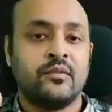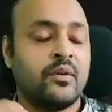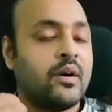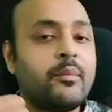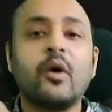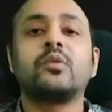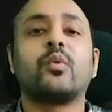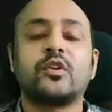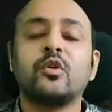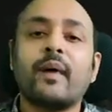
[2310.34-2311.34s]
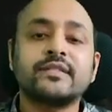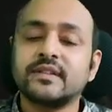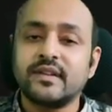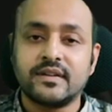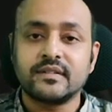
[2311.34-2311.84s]
about what you're
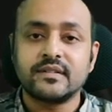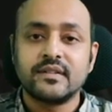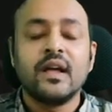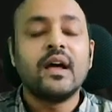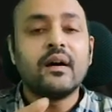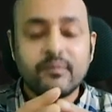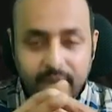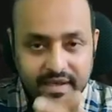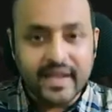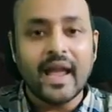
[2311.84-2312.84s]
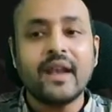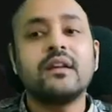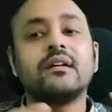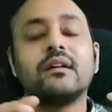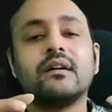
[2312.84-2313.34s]
passionate. But
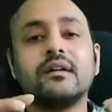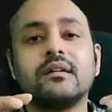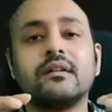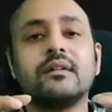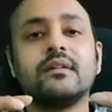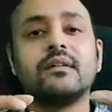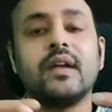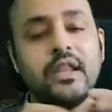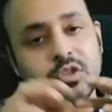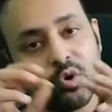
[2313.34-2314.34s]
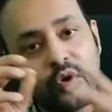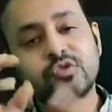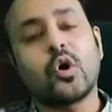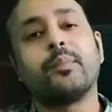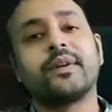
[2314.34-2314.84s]
again, in those
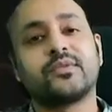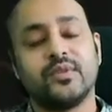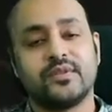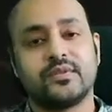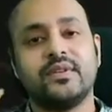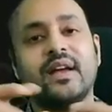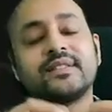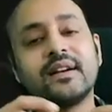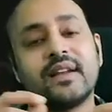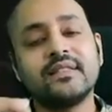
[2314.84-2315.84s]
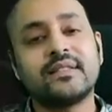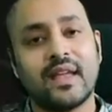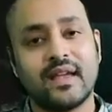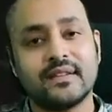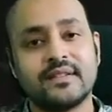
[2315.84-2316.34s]
topics also, there are certain
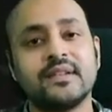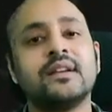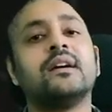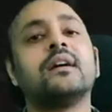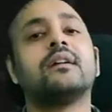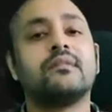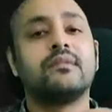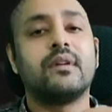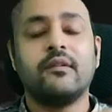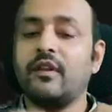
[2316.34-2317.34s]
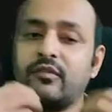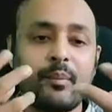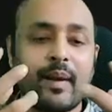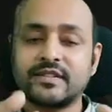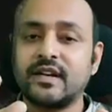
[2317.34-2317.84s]
things, even if you're
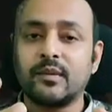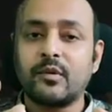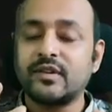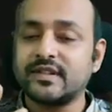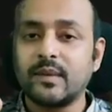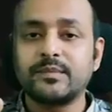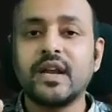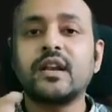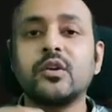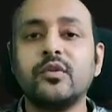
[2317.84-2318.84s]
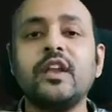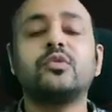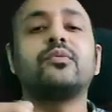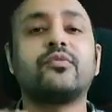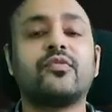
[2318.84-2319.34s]
passionate about a subject, you need
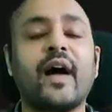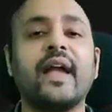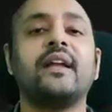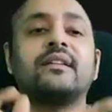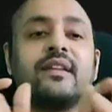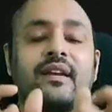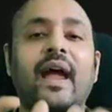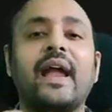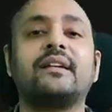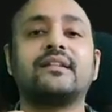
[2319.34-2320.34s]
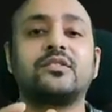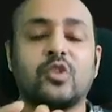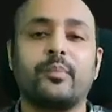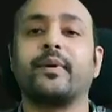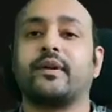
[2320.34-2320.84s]
to find the right
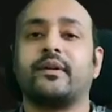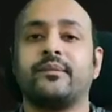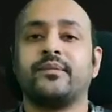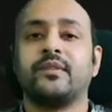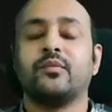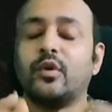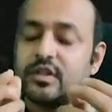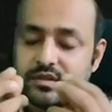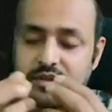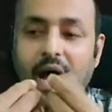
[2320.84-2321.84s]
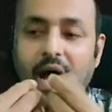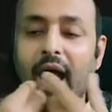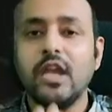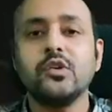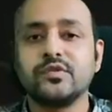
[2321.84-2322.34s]
topic. What I
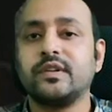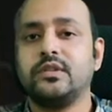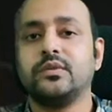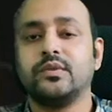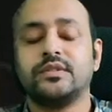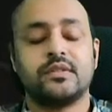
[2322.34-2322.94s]
usually do is,